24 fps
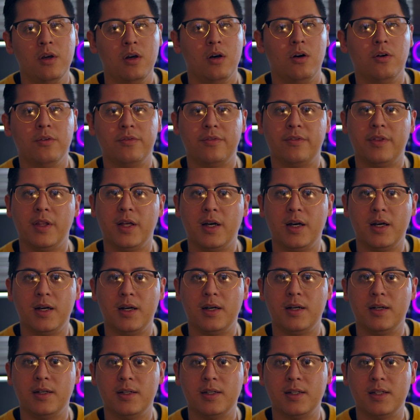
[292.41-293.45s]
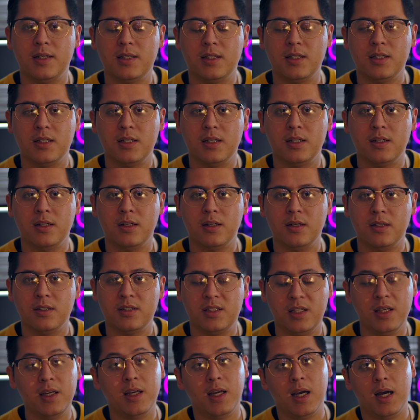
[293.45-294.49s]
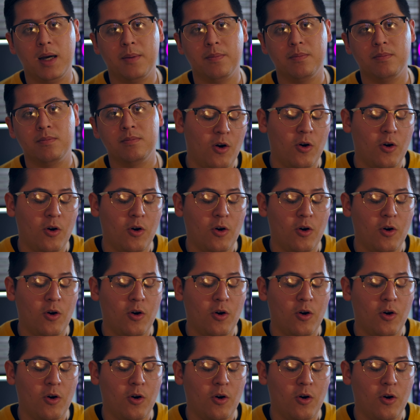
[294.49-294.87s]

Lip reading: of the C-Cam.